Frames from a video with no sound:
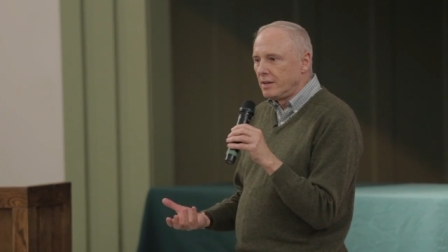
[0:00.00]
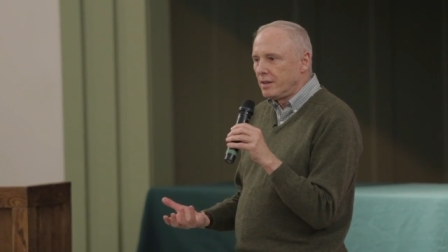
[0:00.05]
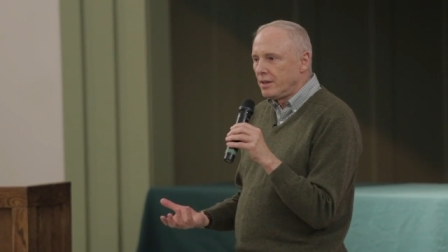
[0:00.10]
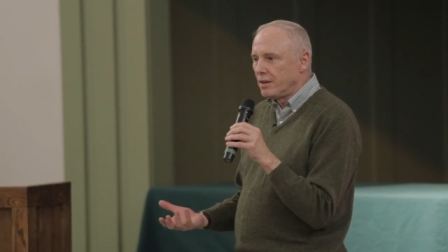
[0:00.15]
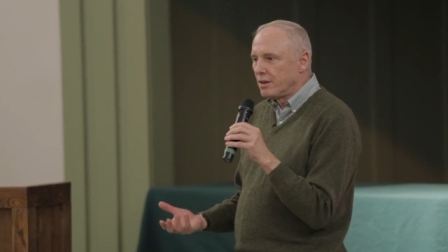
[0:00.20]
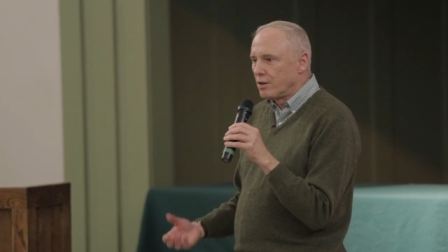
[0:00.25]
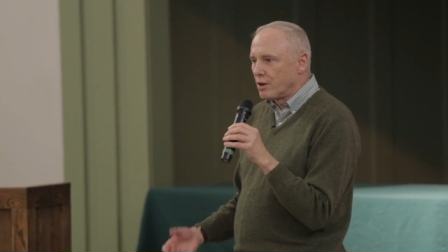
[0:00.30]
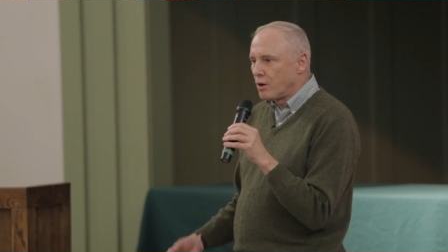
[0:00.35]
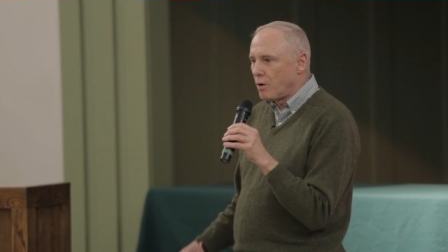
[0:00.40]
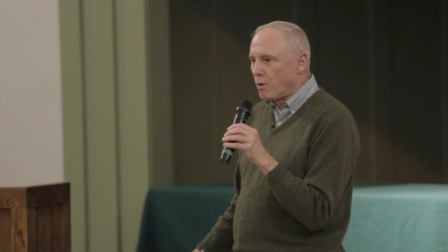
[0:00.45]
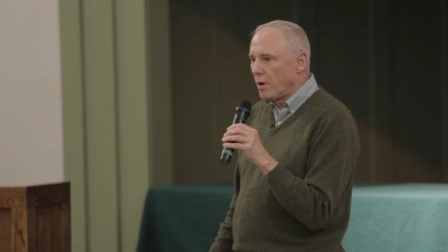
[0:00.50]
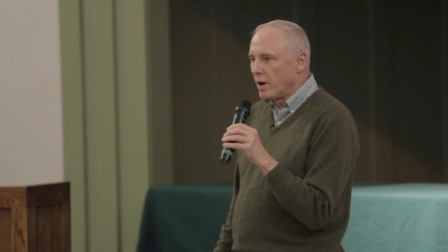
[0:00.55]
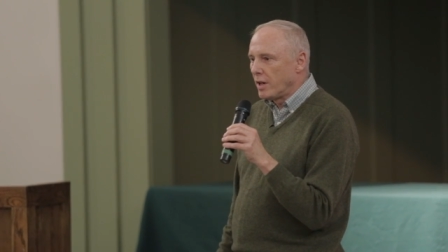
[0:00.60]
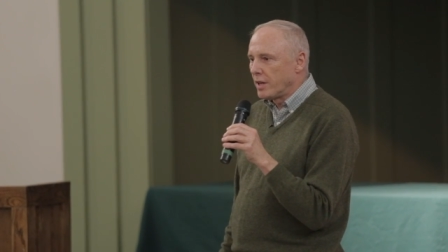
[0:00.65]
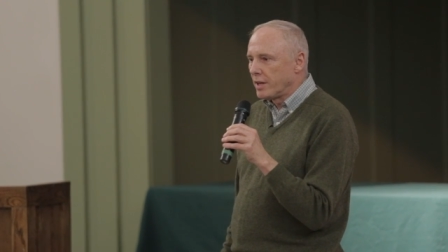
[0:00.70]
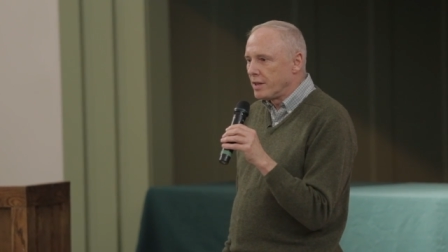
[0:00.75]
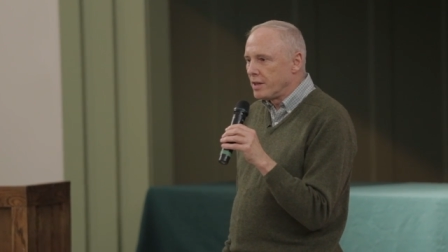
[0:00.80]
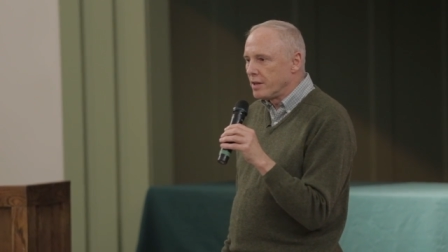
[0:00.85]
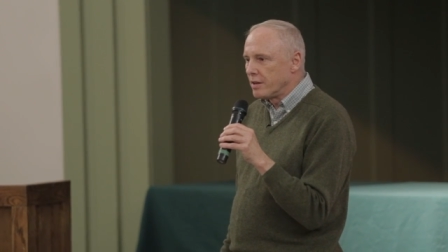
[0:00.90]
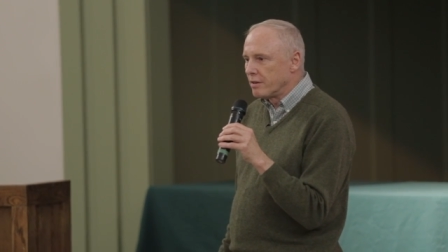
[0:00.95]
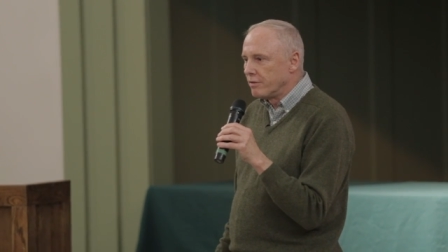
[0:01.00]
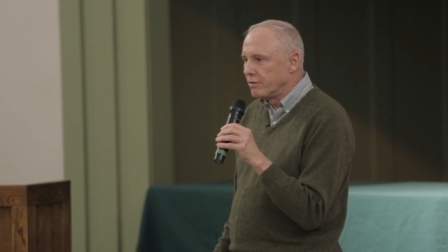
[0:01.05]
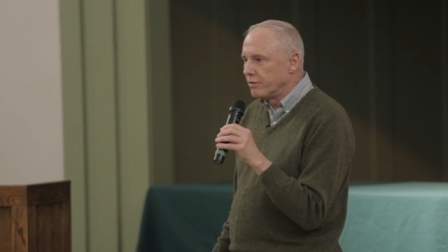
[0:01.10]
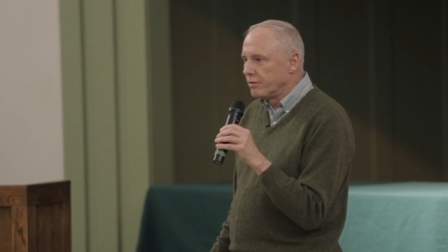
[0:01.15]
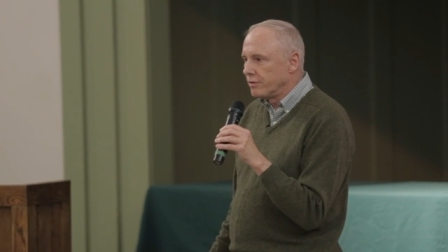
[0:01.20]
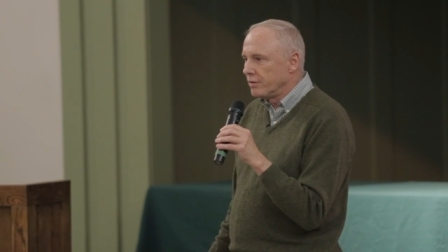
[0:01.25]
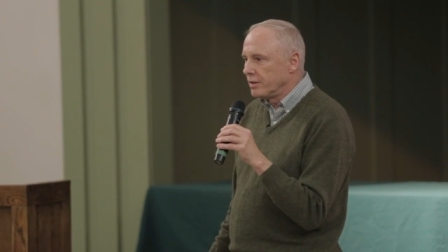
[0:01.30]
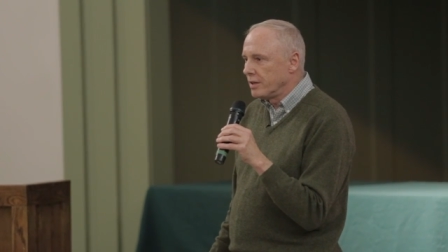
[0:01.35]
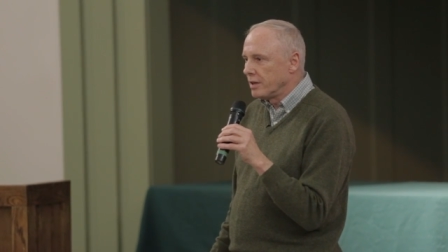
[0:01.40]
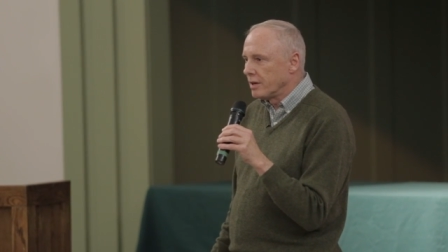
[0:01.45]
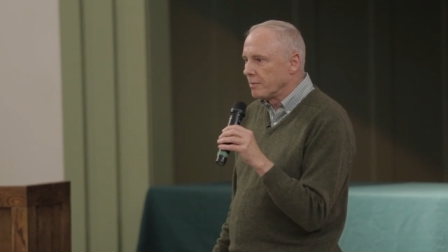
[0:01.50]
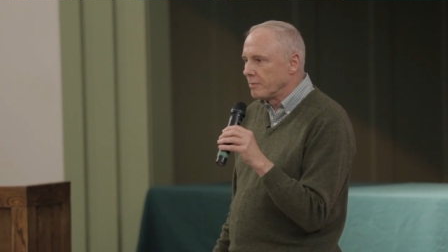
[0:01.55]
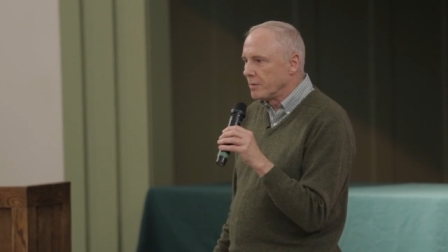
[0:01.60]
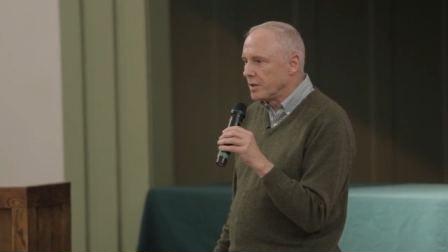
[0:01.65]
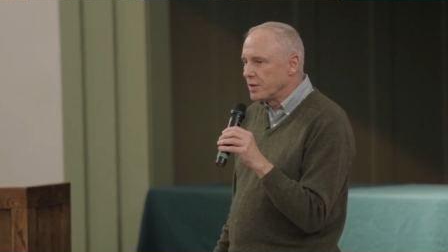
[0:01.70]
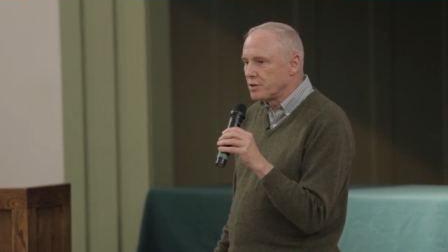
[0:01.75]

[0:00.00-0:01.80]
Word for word: you know, the quality of um,